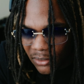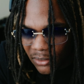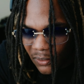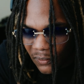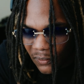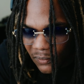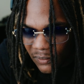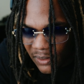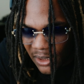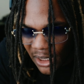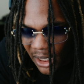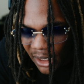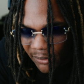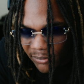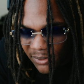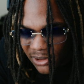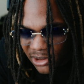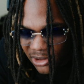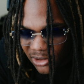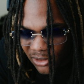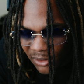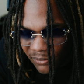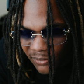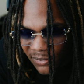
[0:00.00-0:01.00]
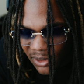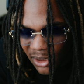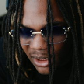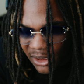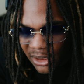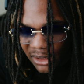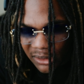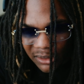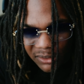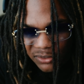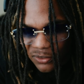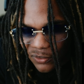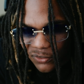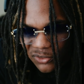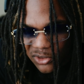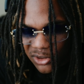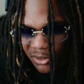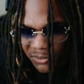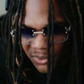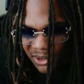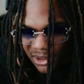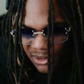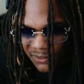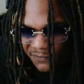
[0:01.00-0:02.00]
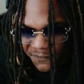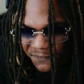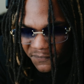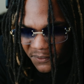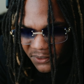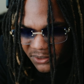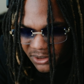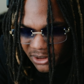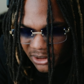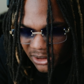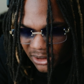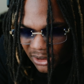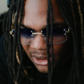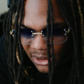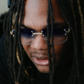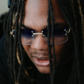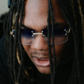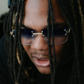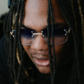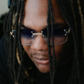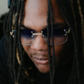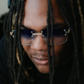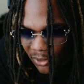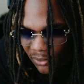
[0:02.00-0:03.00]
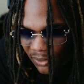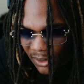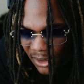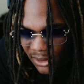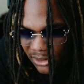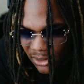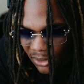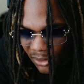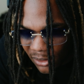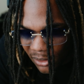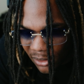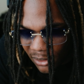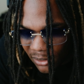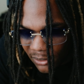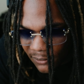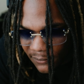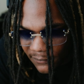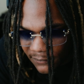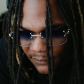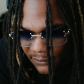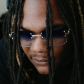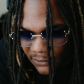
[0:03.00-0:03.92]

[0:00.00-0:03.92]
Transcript: No cap, this summer I need to throw some kind of function like that, bro. That's hard.